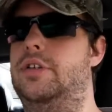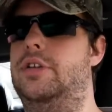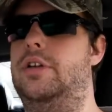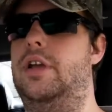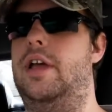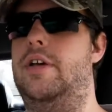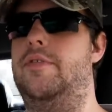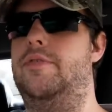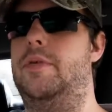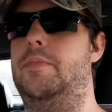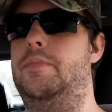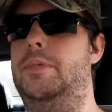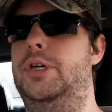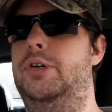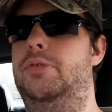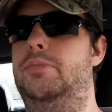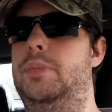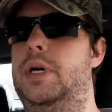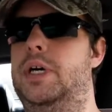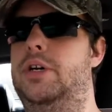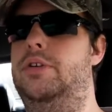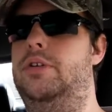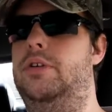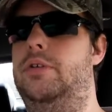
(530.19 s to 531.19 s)
You can have a
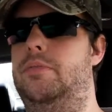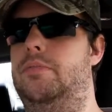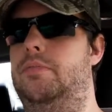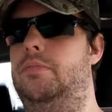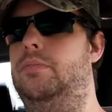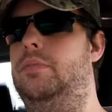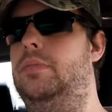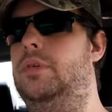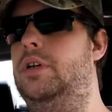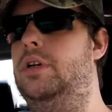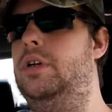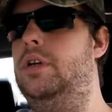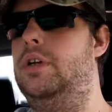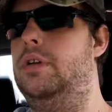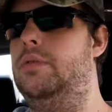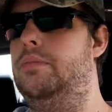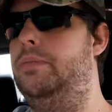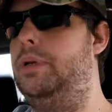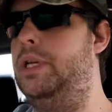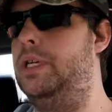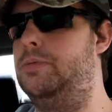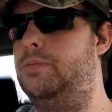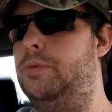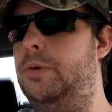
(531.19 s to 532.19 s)
built motor
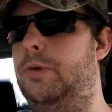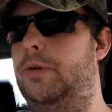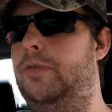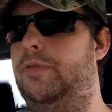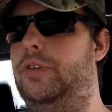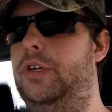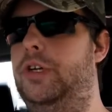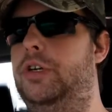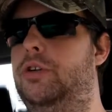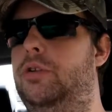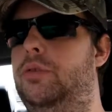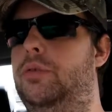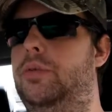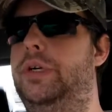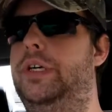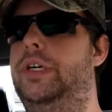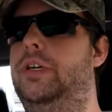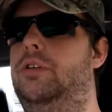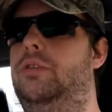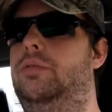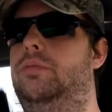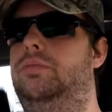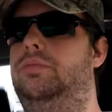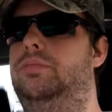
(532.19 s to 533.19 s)
and piss poor fuel
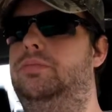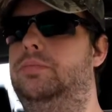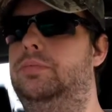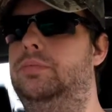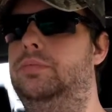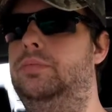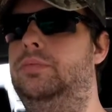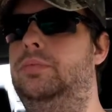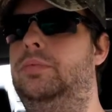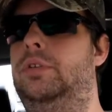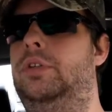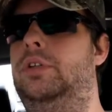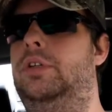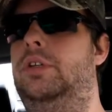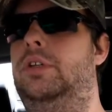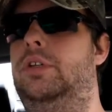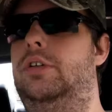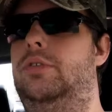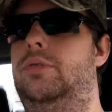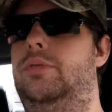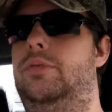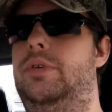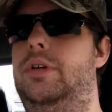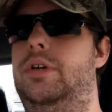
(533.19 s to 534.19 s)
will
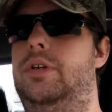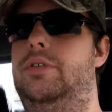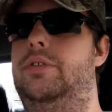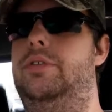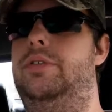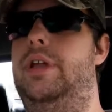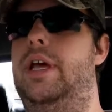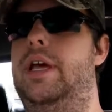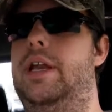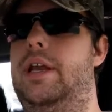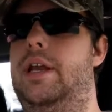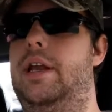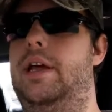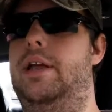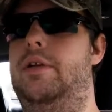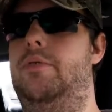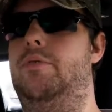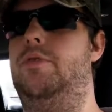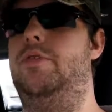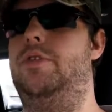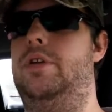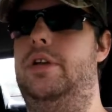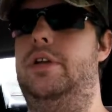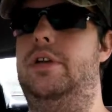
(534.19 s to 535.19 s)
detonate.